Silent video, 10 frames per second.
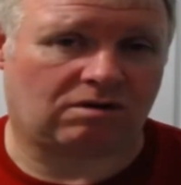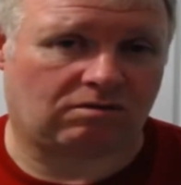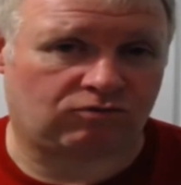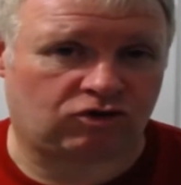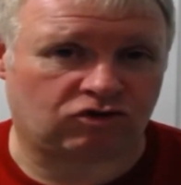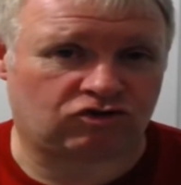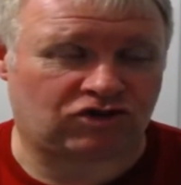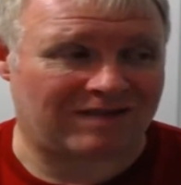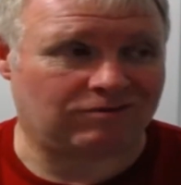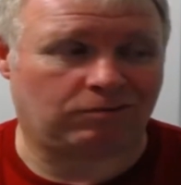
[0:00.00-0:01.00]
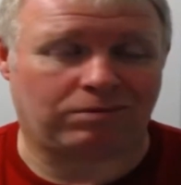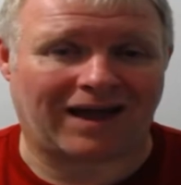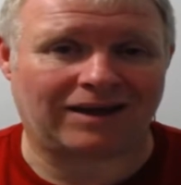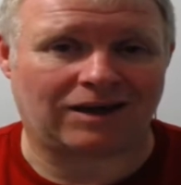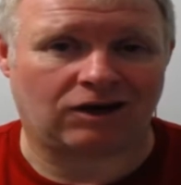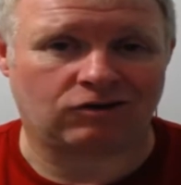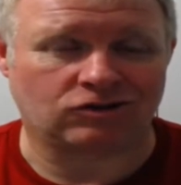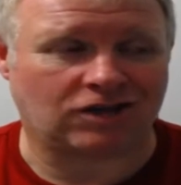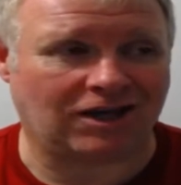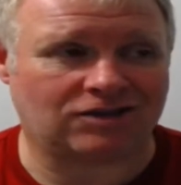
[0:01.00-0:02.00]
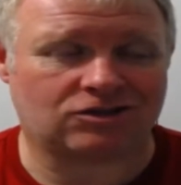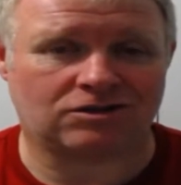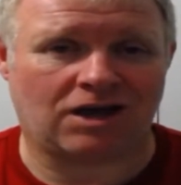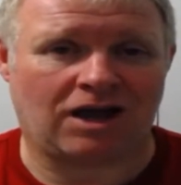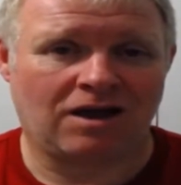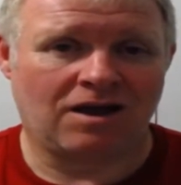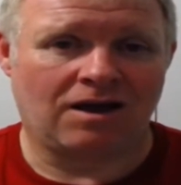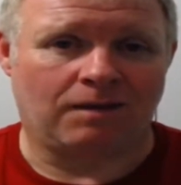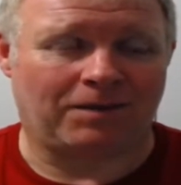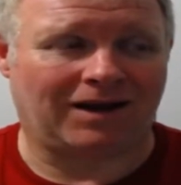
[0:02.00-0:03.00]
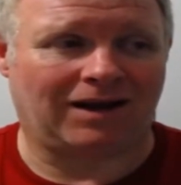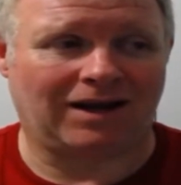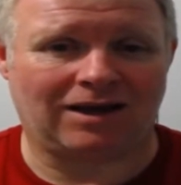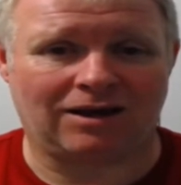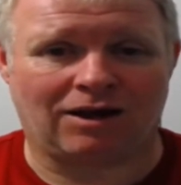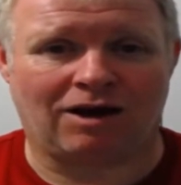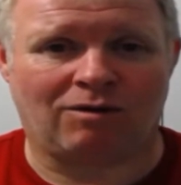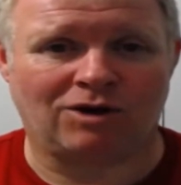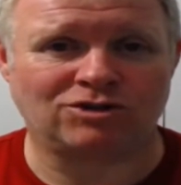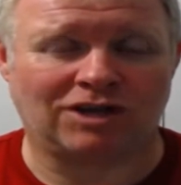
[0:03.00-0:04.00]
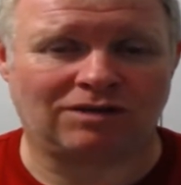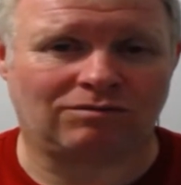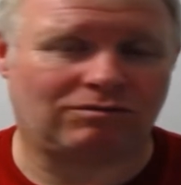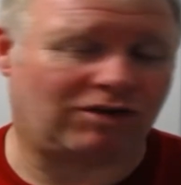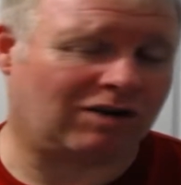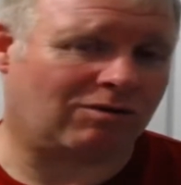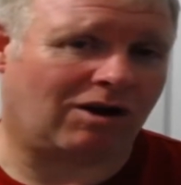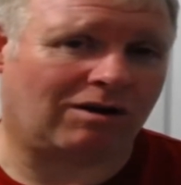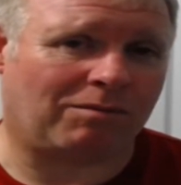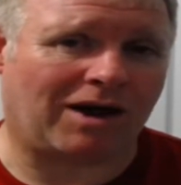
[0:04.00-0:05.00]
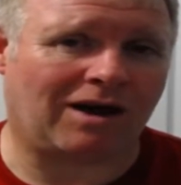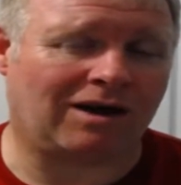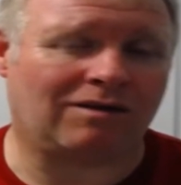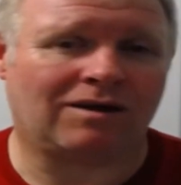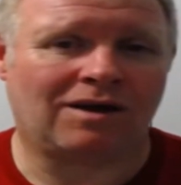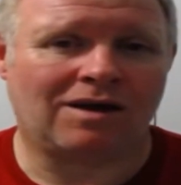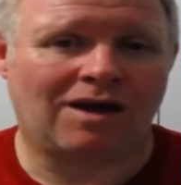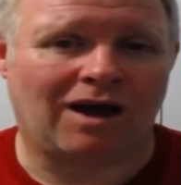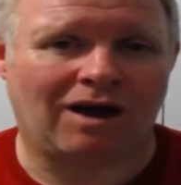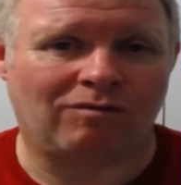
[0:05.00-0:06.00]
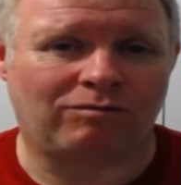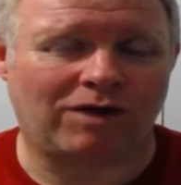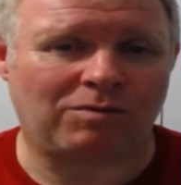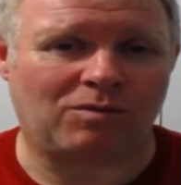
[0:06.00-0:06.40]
just general blanket across things. It's apparently, you know, watching Vic were on about it, vaping